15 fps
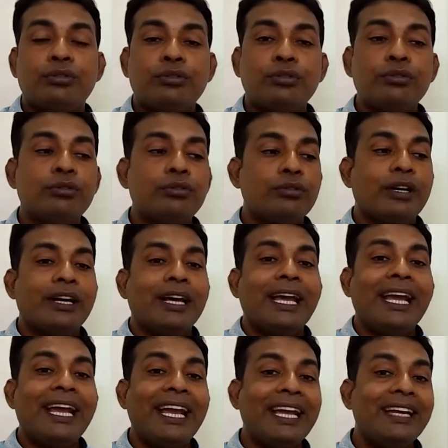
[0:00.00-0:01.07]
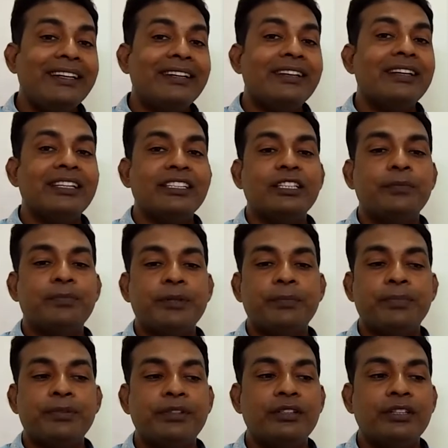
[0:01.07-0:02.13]
to handle other
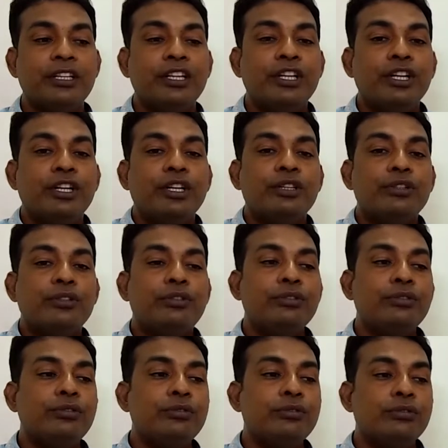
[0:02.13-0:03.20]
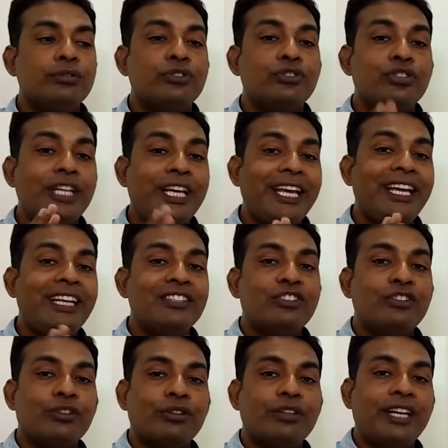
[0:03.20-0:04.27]
people, to change
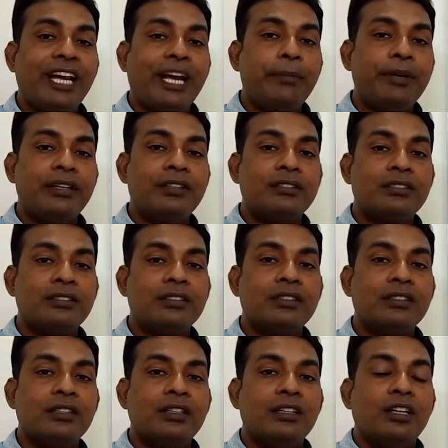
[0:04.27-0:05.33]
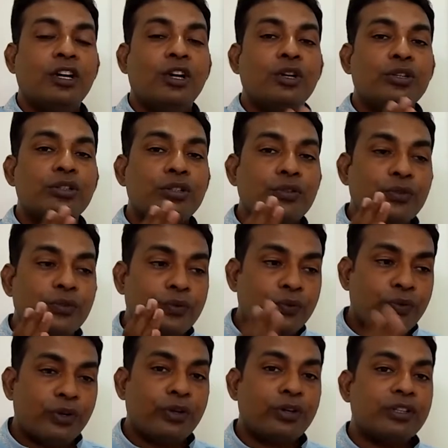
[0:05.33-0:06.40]
your habits
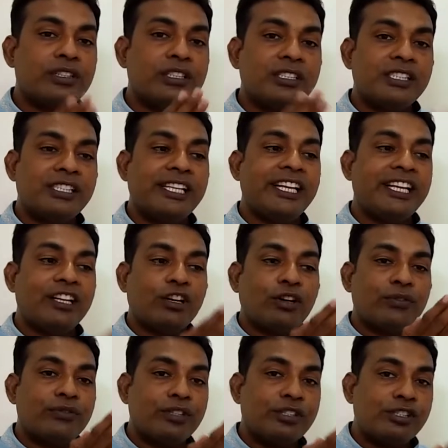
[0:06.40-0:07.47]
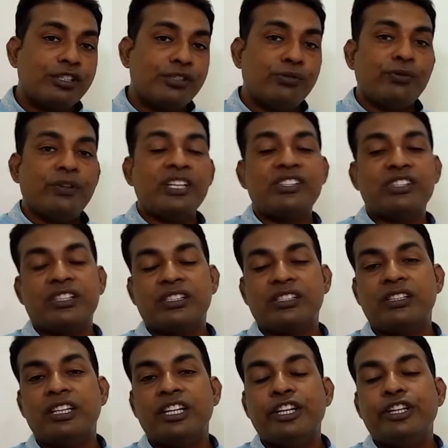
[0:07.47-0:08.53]
for the sake of the
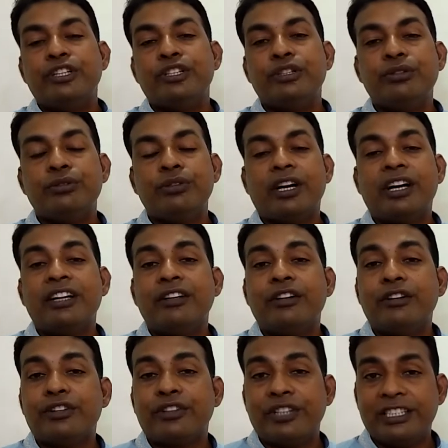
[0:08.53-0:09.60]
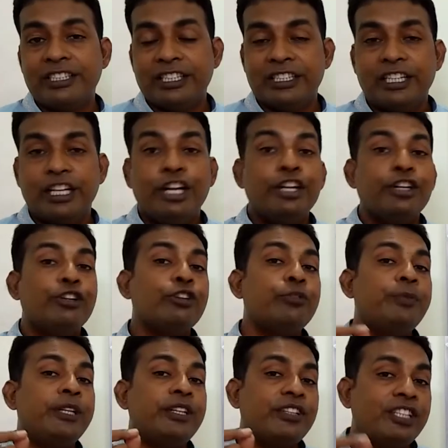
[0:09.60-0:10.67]
situation, you are not rigid.
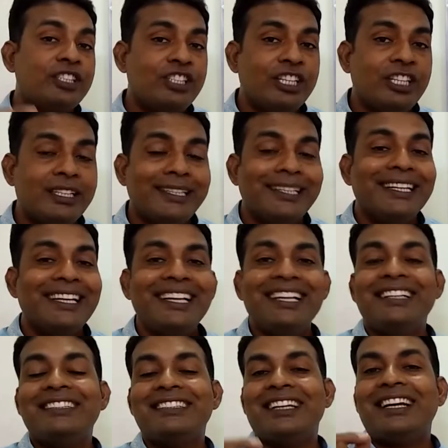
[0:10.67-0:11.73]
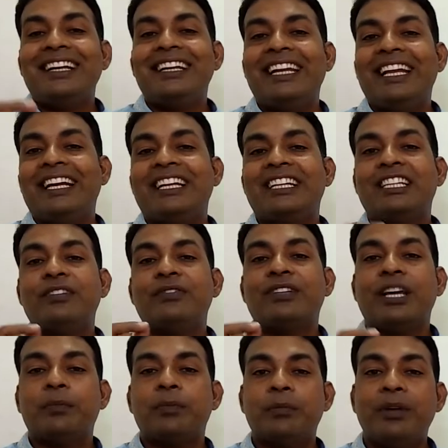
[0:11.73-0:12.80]
To be rigid is a
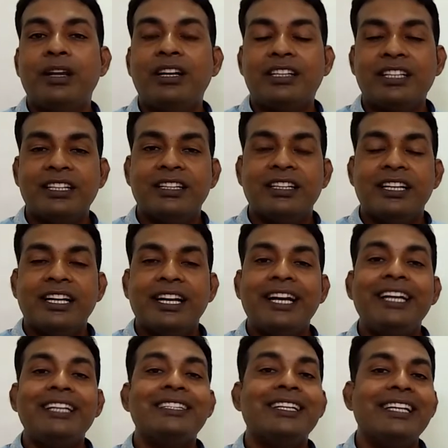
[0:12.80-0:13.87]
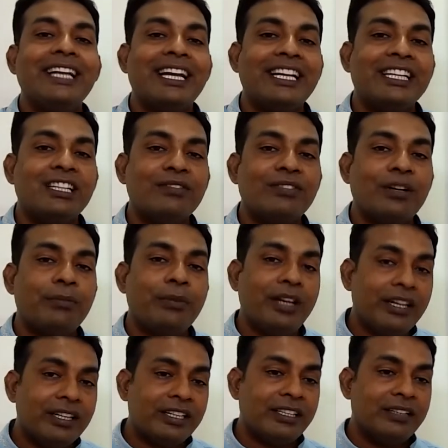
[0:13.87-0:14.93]
negative capability. It's a negative
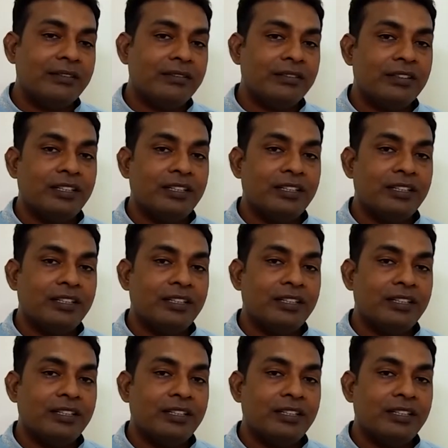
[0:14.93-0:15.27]
ability.